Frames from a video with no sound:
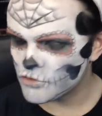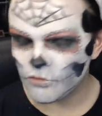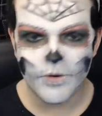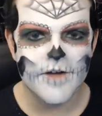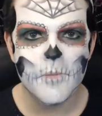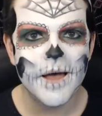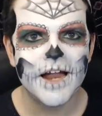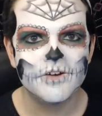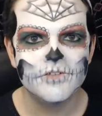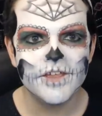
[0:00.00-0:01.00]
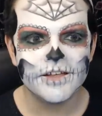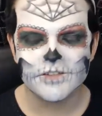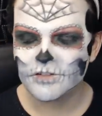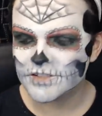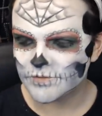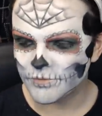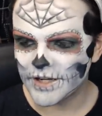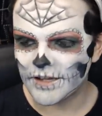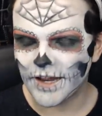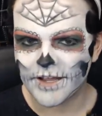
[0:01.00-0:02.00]
draw whatever pattern you think, as long as it's
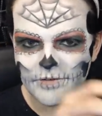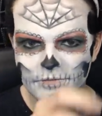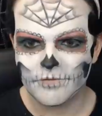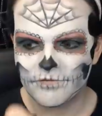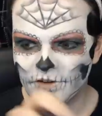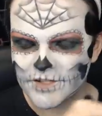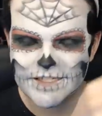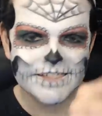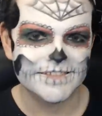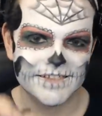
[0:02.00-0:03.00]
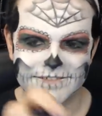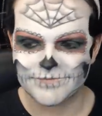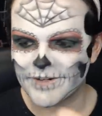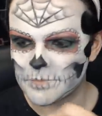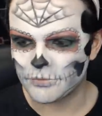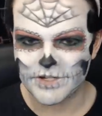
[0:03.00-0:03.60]
really like fleur de lis is really